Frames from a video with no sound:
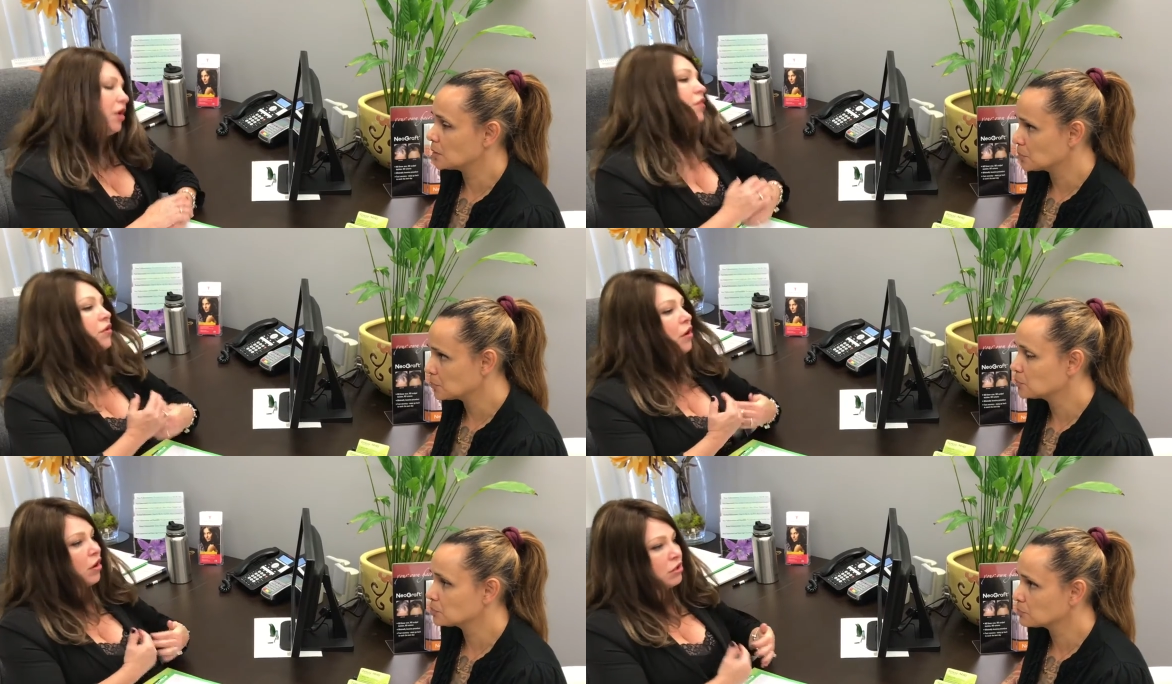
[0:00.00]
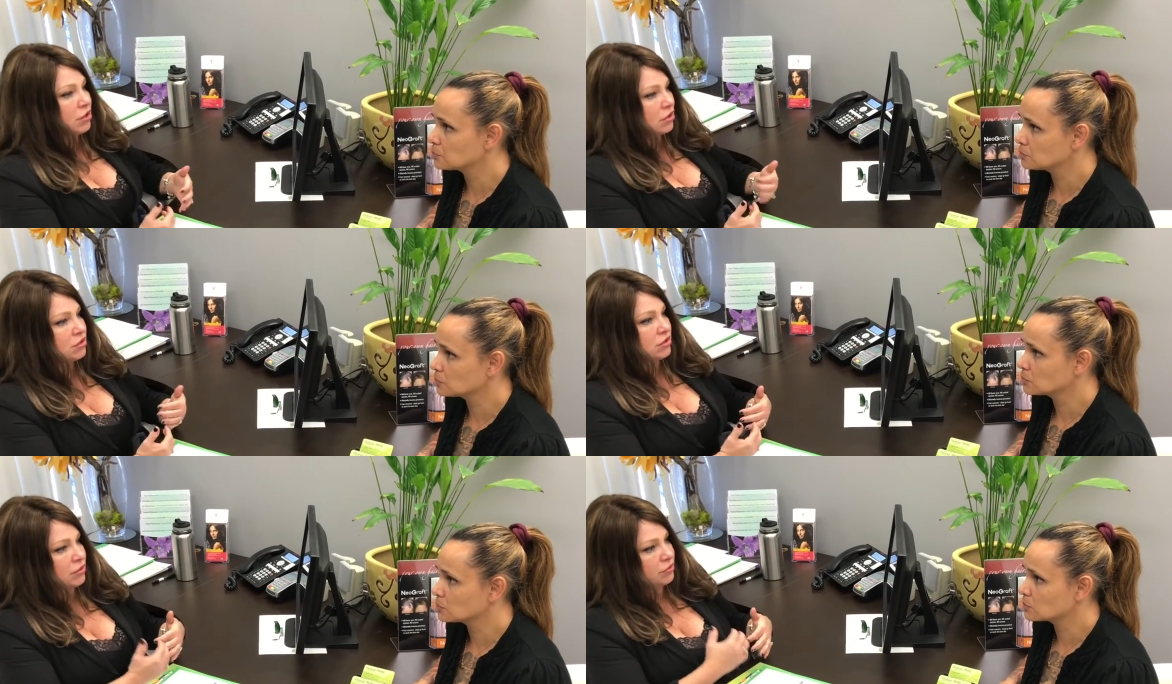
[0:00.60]
Speaker 1: And there are doctors
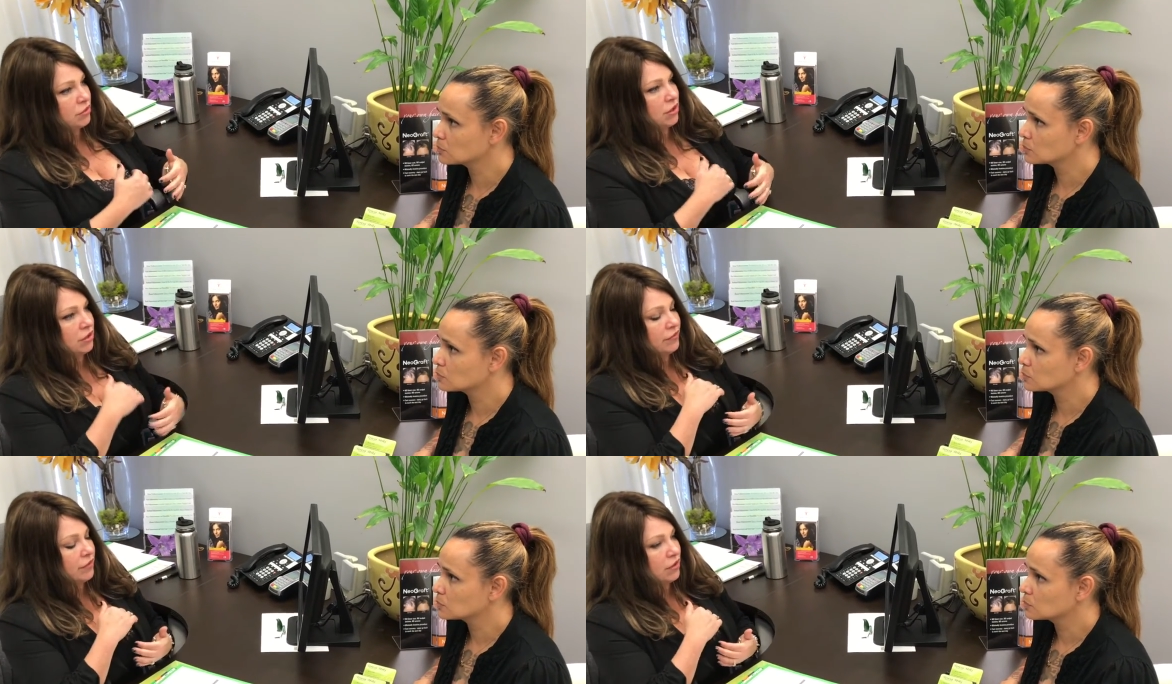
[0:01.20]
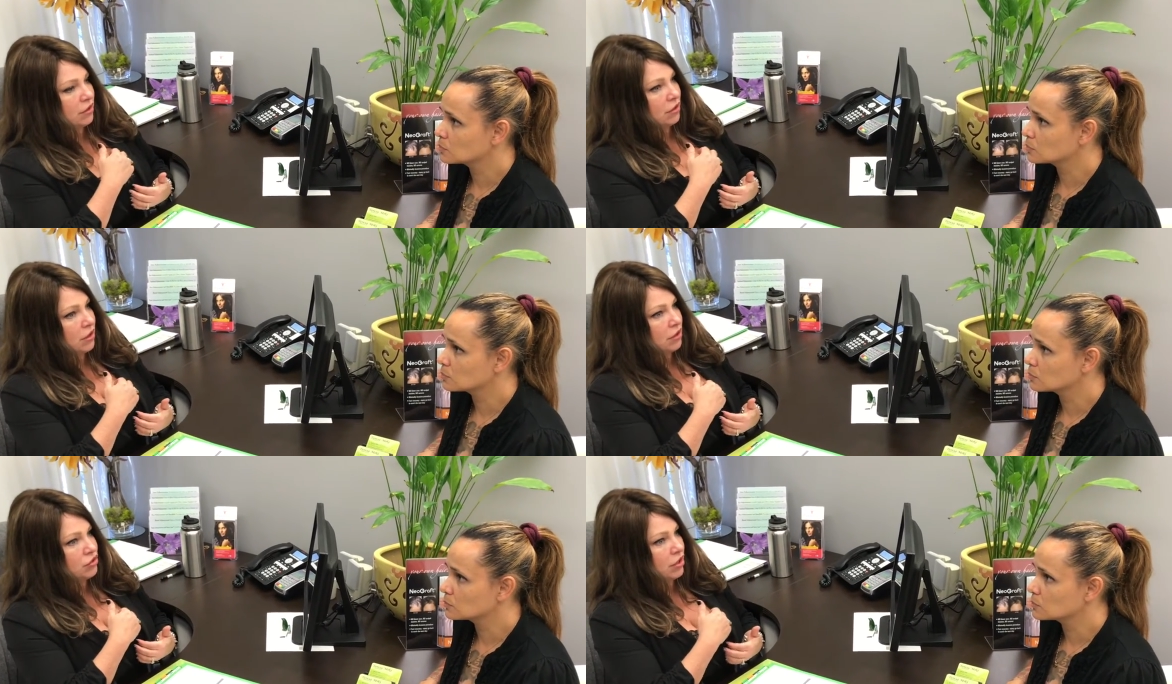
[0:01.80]
that will kind of like
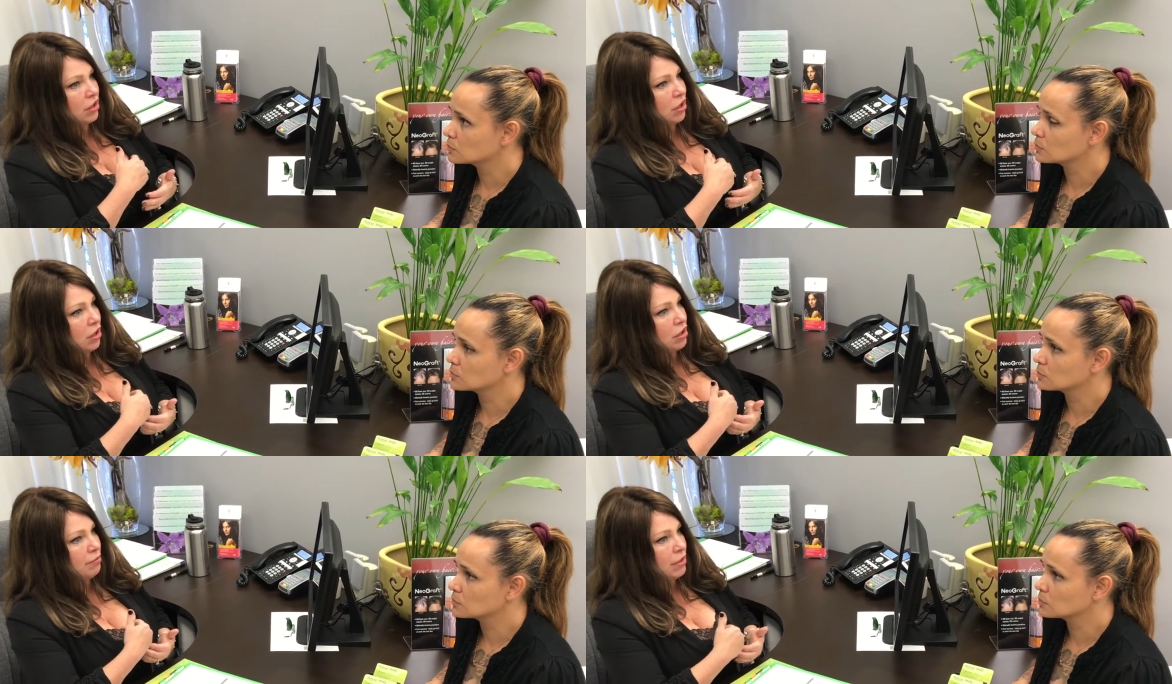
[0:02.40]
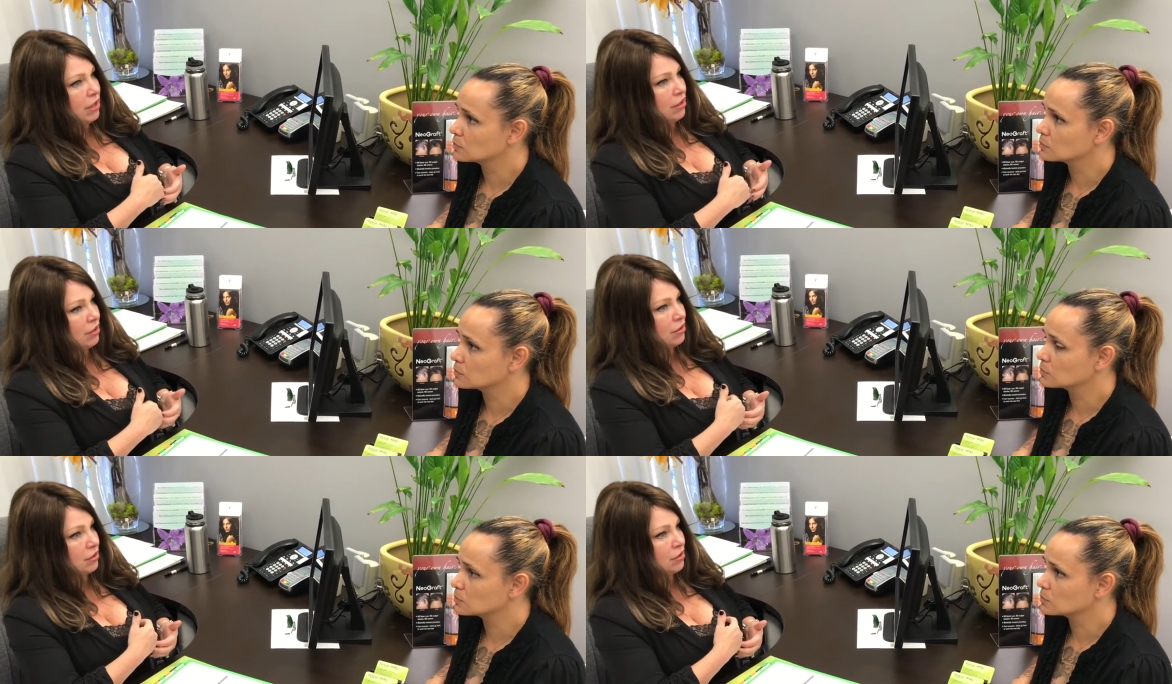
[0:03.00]
try to augment
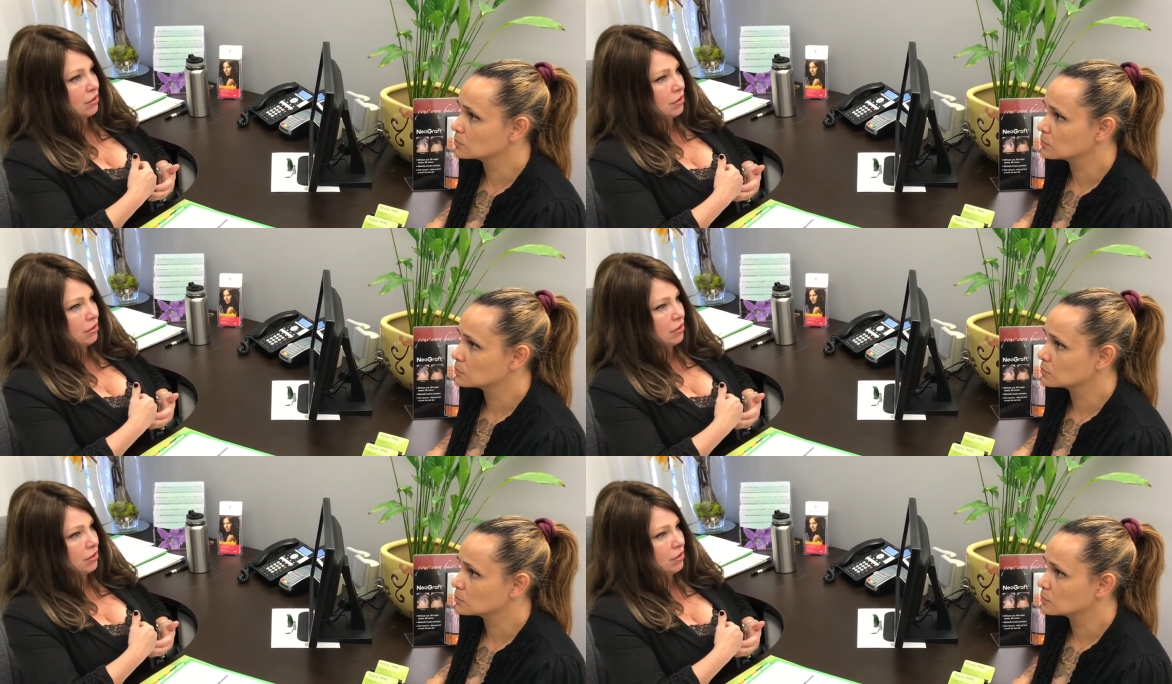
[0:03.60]
the